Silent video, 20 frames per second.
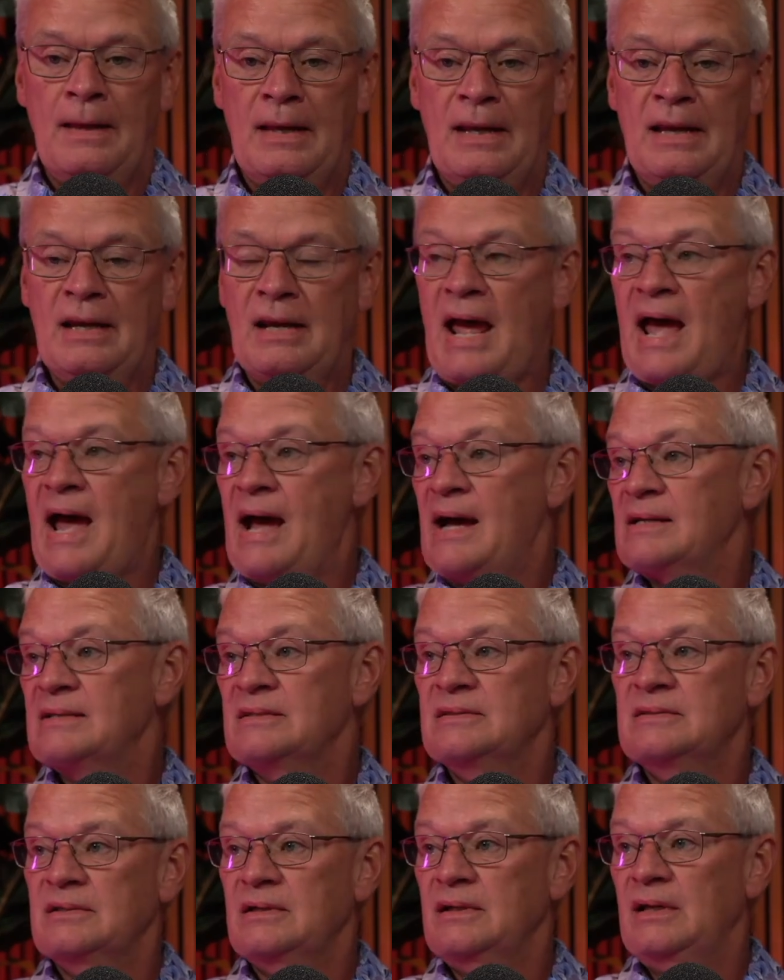It
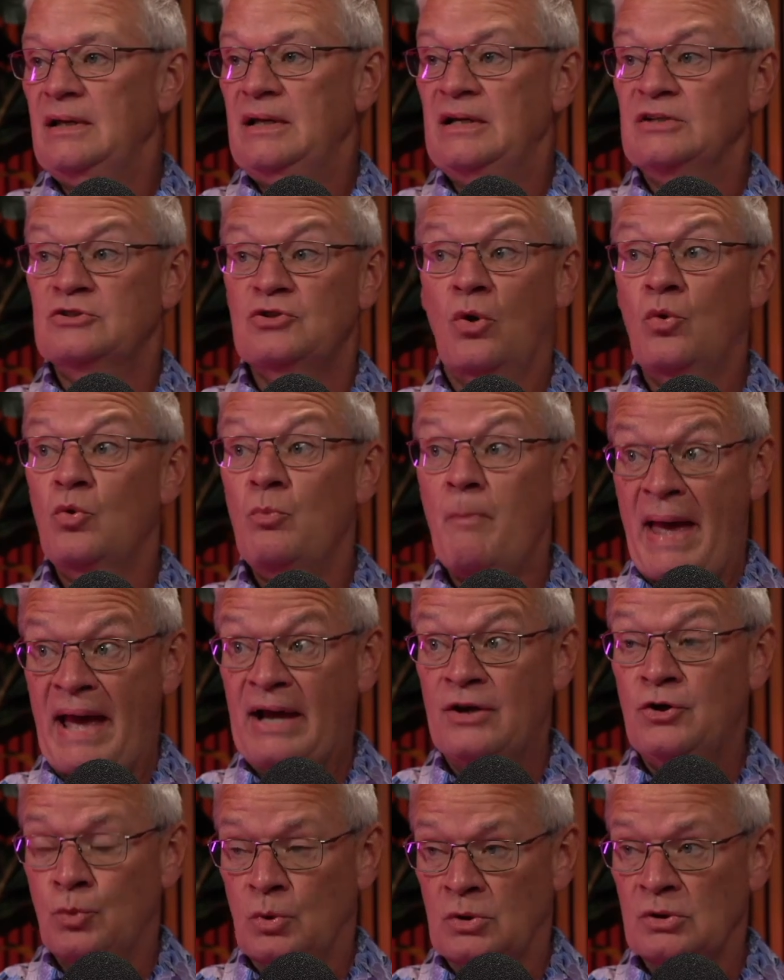has its own
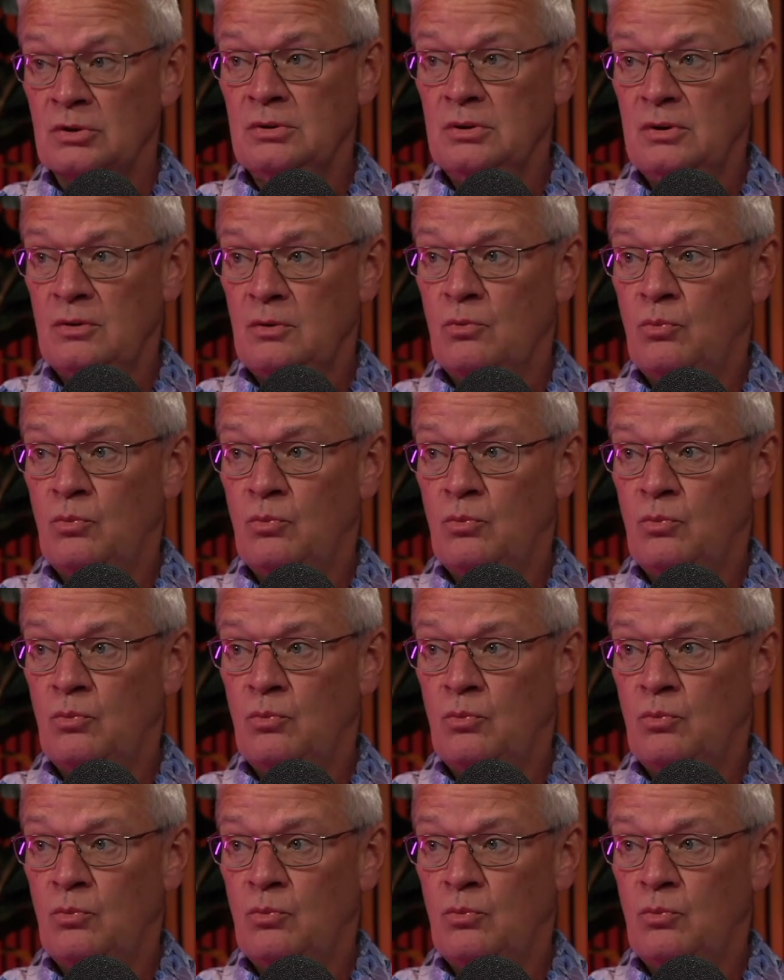manual,